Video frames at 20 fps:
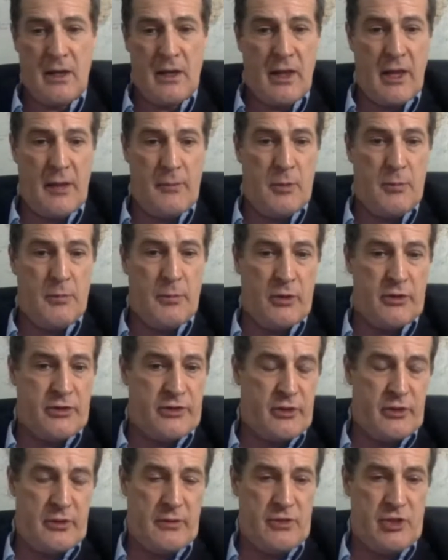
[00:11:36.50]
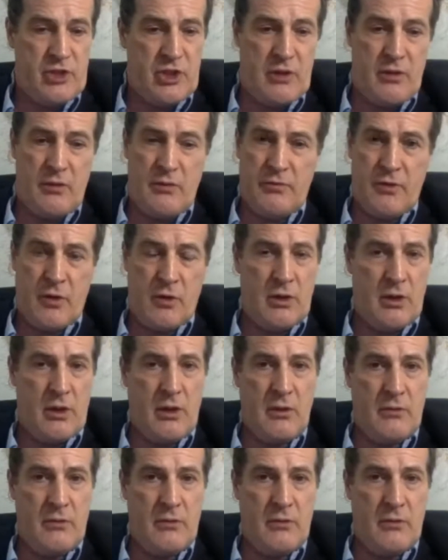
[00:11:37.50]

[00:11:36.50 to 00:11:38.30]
climate positive gin and vodka.